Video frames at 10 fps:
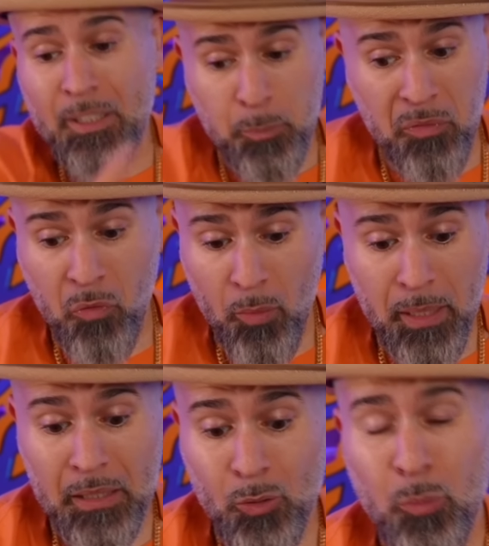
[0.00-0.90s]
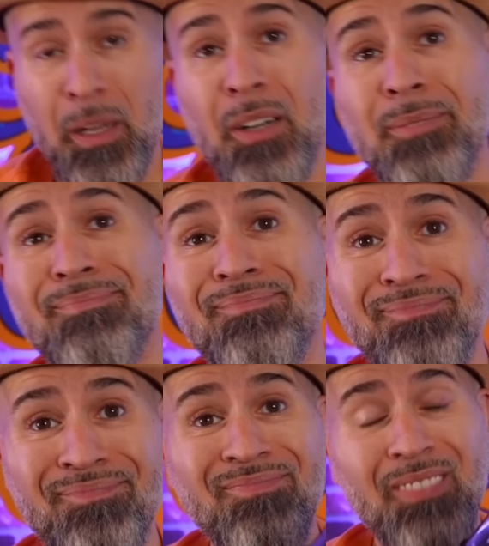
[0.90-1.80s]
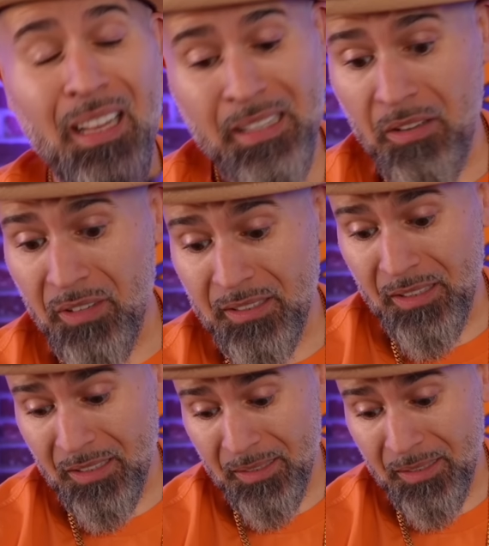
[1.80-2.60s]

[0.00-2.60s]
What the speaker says: it's performing a little better than the Aventus.